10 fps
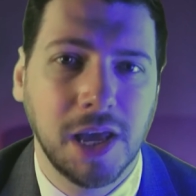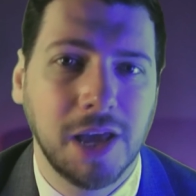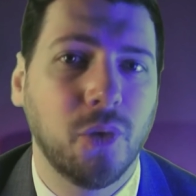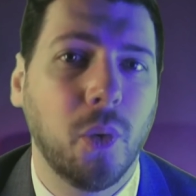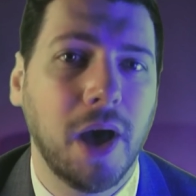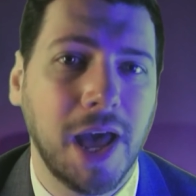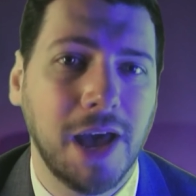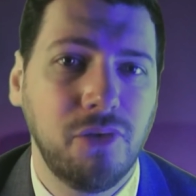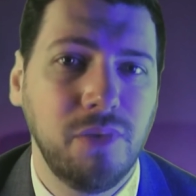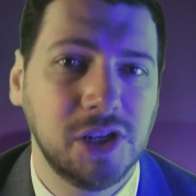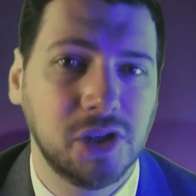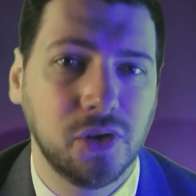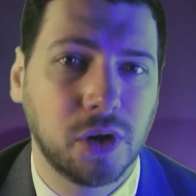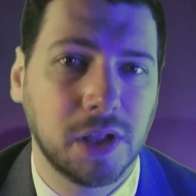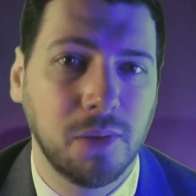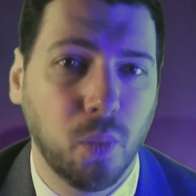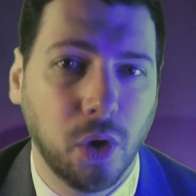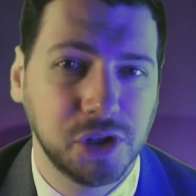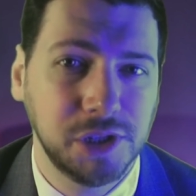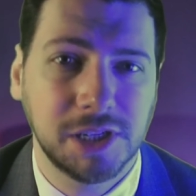if for whatever reason your claim
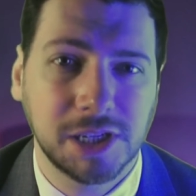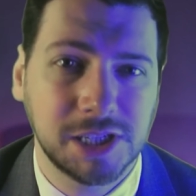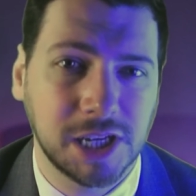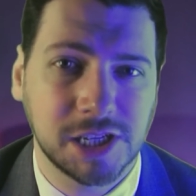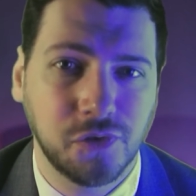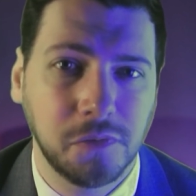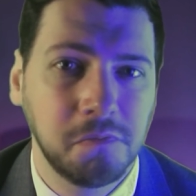wasn't successful,